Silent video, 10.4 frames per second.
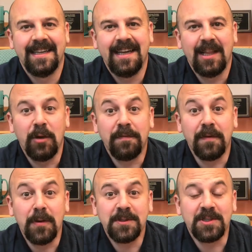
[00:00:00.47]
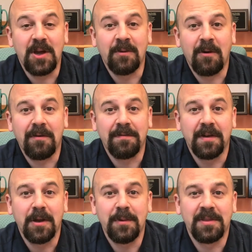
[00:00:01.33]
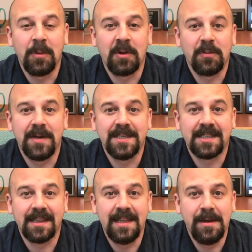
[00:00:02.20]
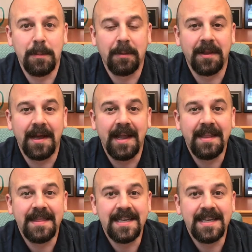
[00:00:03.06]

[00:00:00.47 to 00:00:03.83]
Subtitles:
Hello folks, Don Rolfe here with Northwest Legal Planning.